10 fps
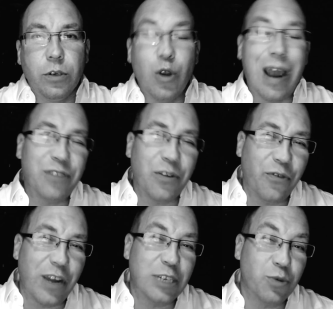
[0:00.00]
You have to
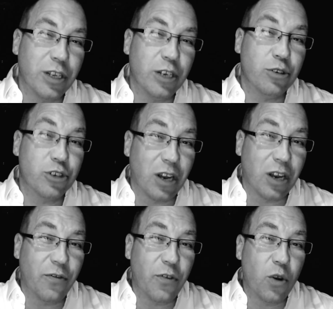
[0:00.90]
face within
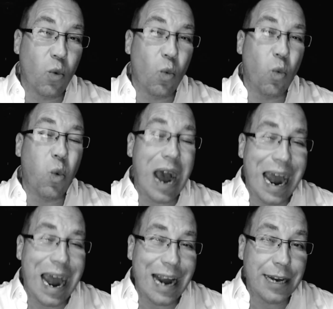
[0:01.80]
yourself
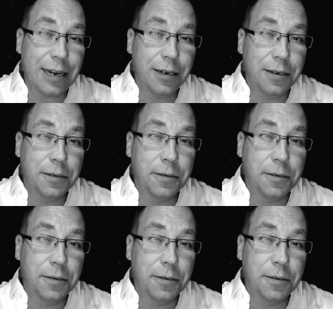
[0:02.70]
why